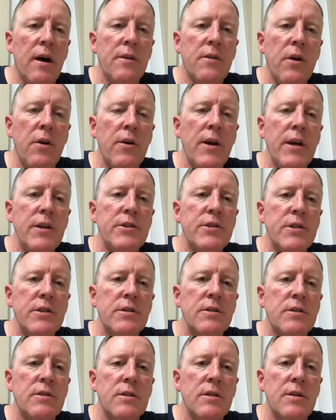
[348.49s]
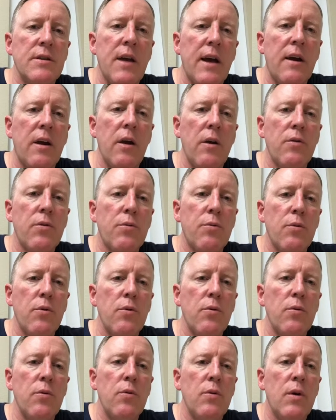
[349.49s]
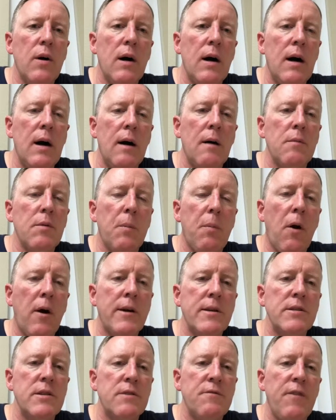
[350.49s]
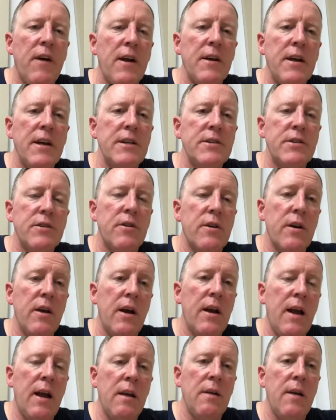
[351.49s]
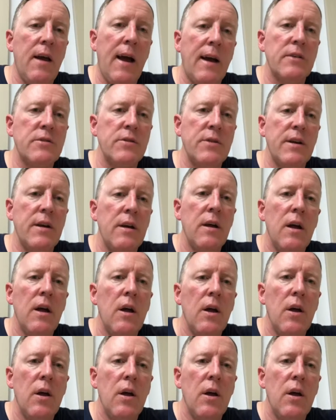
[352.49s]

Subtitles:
donations that go through the Parkinson's Foundation and actually